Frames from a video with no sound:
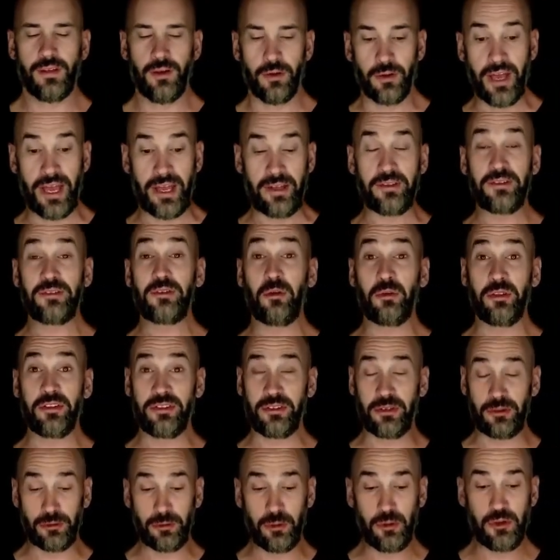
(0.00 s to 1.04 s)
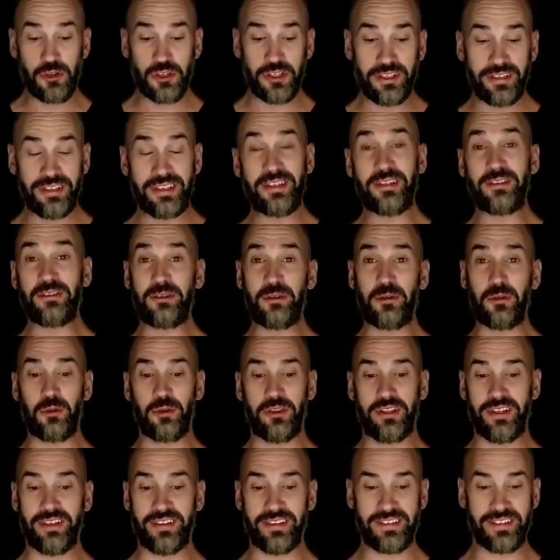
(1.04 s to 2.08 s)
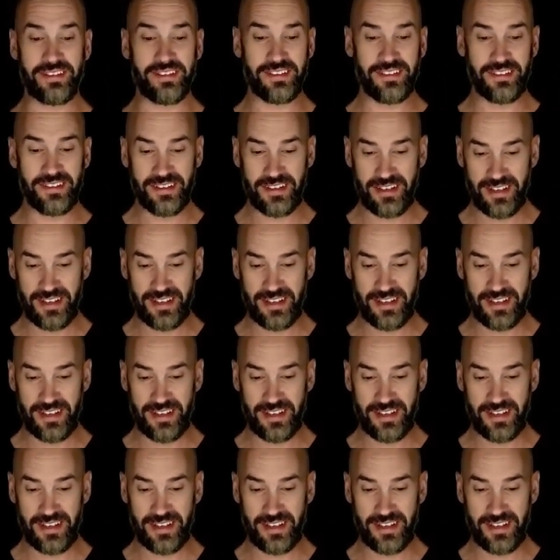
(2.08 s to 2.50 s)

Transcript: Okay, so the solution to this